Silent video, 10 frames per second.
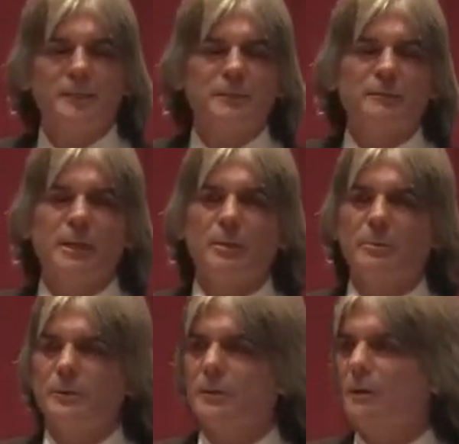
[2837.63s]

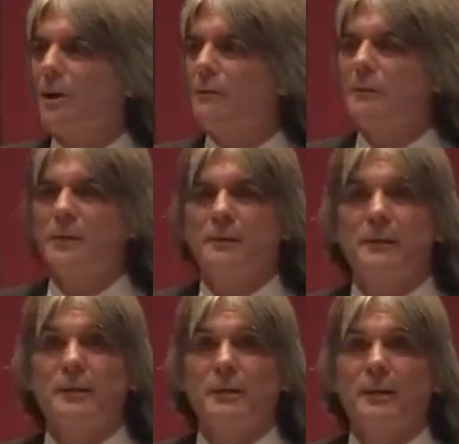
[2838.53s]
developers often think
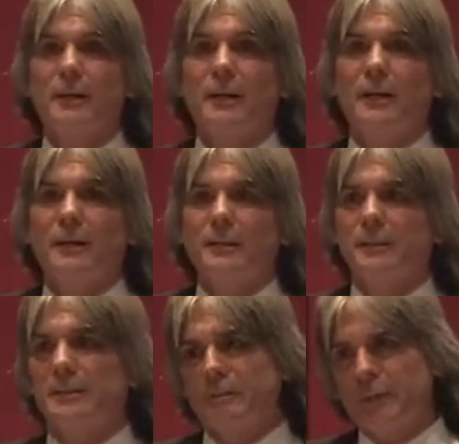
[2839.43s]

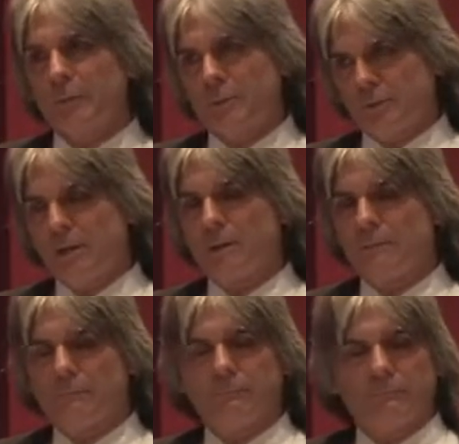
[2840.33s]
developers try
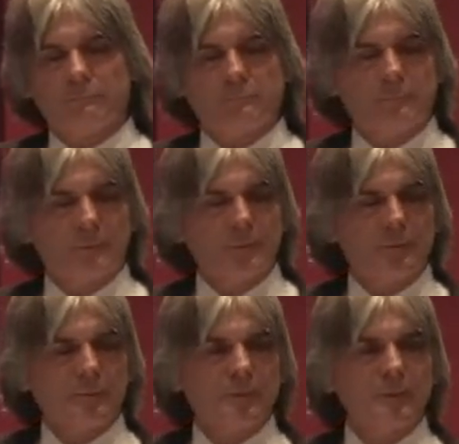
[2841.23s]
to
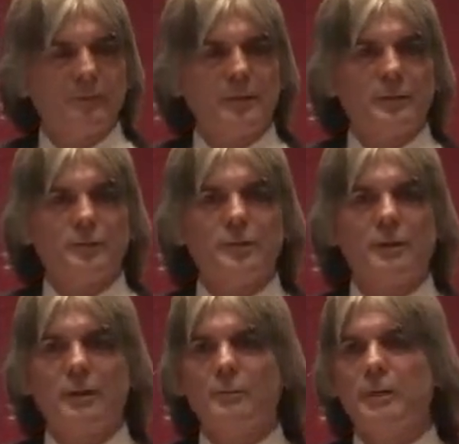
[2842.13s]
live on their
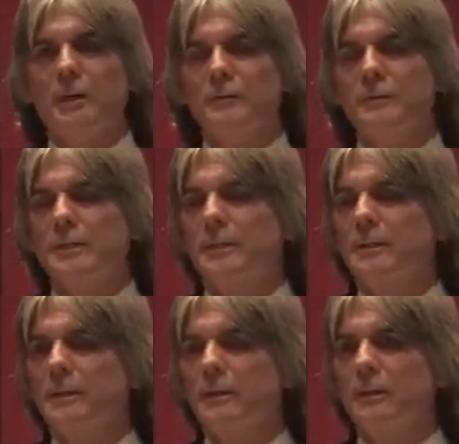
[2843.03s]
charm. They often think they
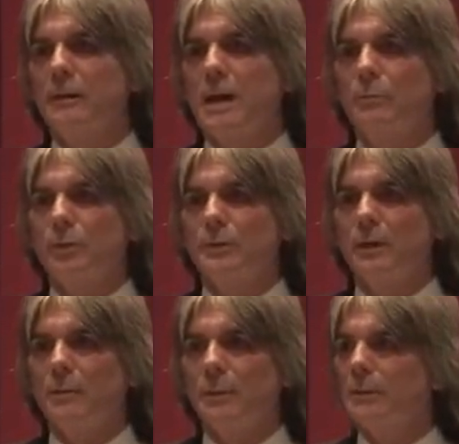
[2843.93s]
are a lot more
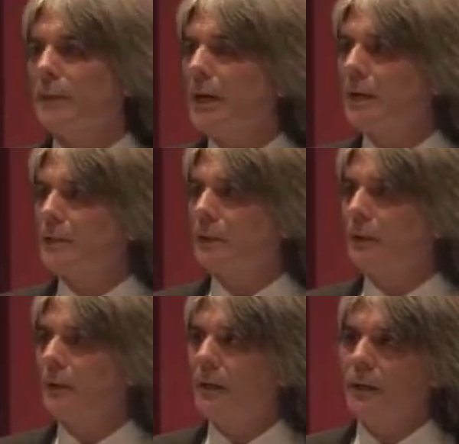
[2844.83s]
charming than they actually
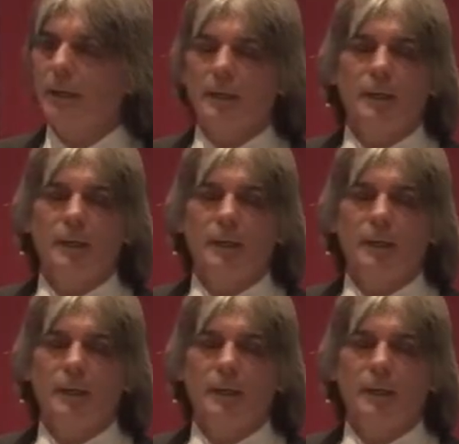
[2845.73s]
are.